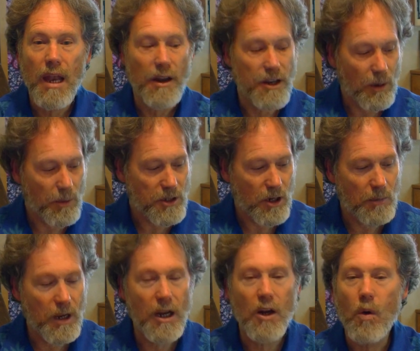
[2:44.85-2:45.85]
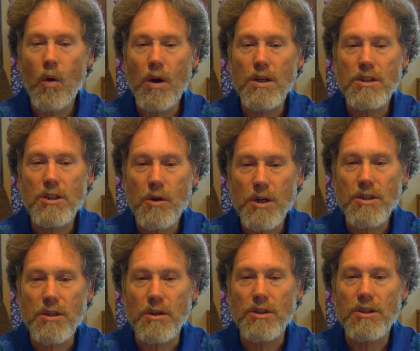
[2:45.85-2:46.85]
Now, double-terminated quartz
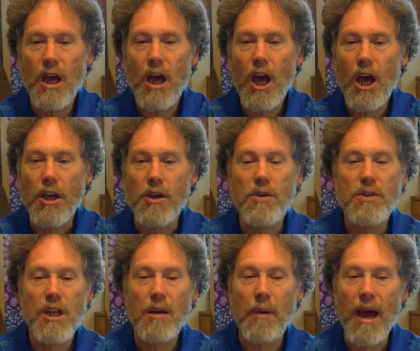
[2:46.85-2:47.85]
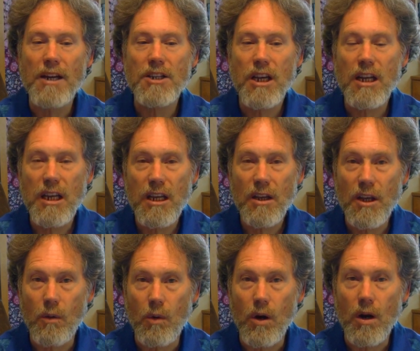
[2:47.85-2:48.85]
crystals used in magic and
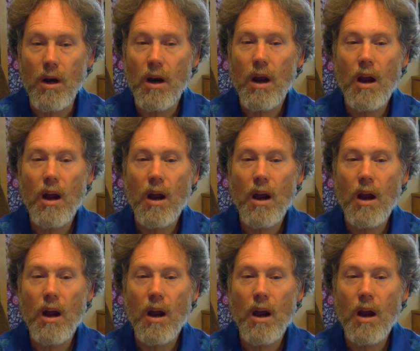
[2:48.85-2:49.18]
healing work